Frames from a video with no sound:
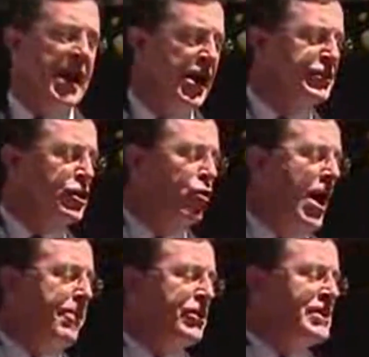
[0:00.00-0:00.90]
am here to
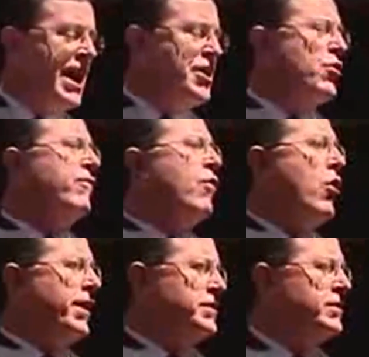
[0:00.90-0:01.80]
represent your
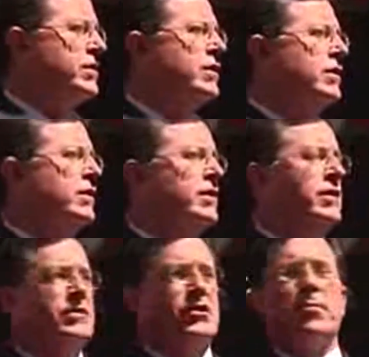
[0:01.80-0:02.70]
voice.
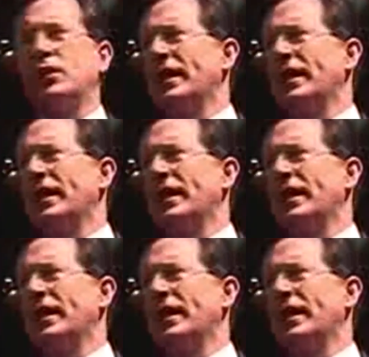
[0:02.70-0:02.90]
So